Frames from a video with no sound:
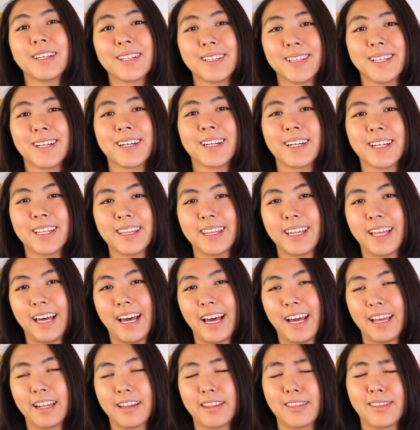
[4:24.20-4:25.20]
you'll learn
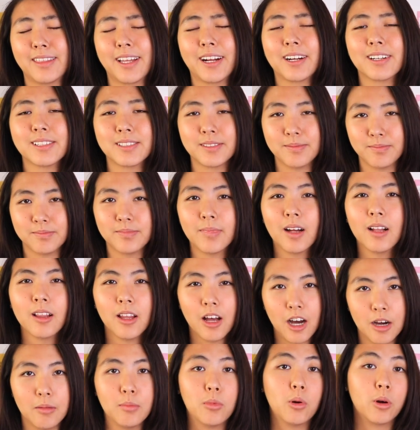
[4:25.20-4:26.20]
that there's a
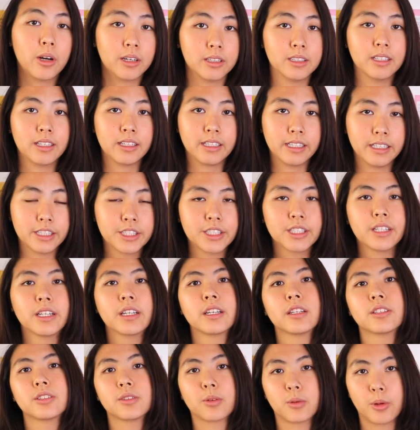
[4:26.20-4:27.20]
lot more to each
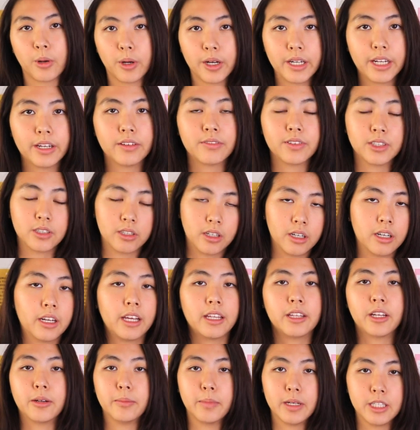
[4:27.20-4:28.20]
sorority and
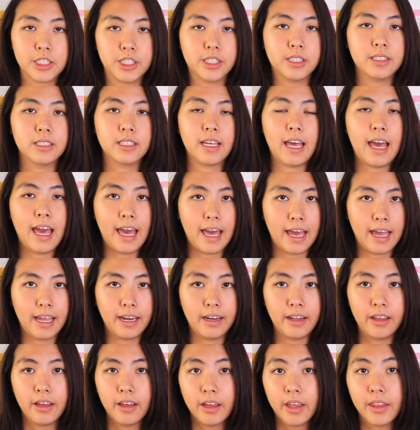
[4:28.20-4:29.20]
fraternity and their missions.
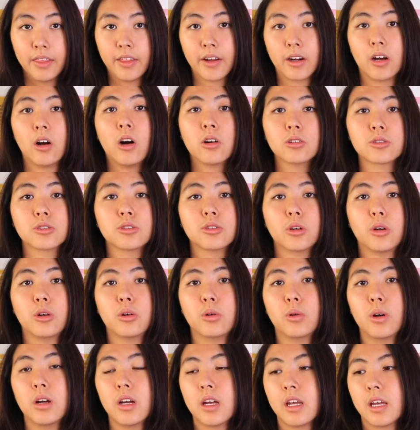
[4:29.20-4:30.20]
And there are
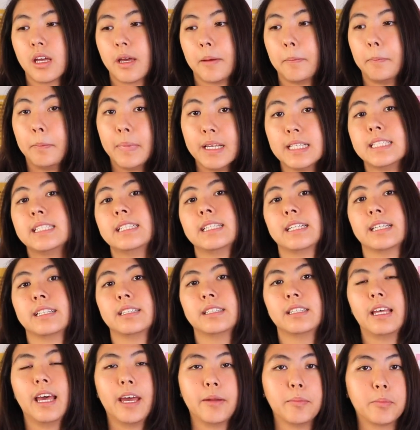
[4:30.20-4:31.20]
also
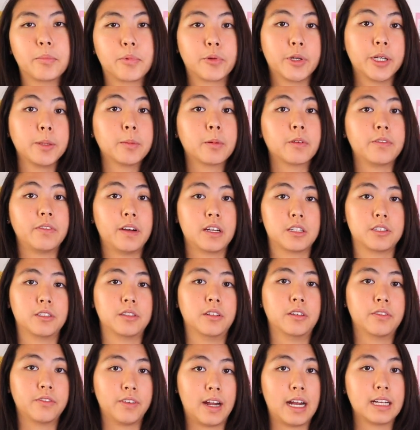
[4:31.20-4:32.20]
business and
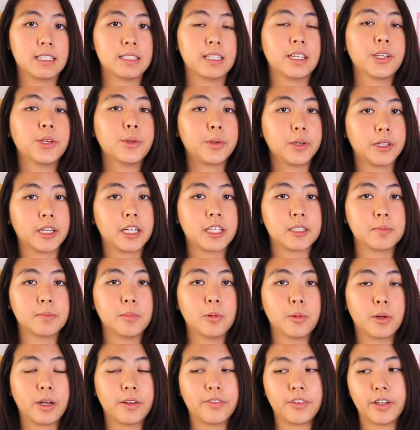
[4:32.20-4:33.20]
pre-professional frats that you can
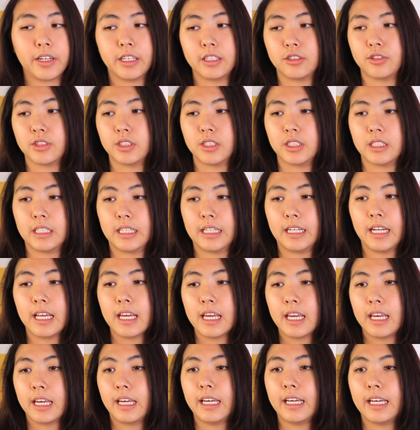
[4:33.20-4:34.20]
explore if you're interested
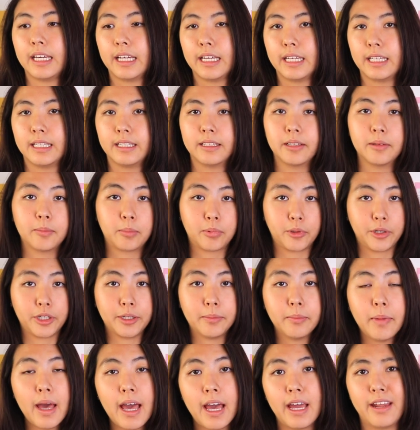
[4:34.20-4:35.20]
in
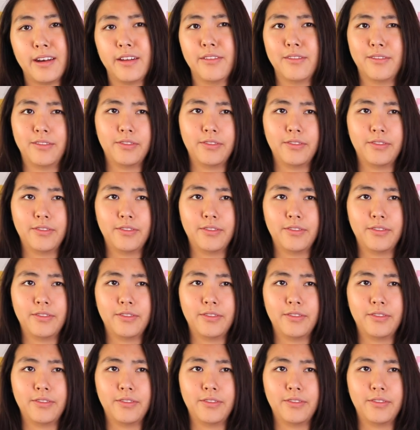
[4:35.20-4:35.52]
pre-med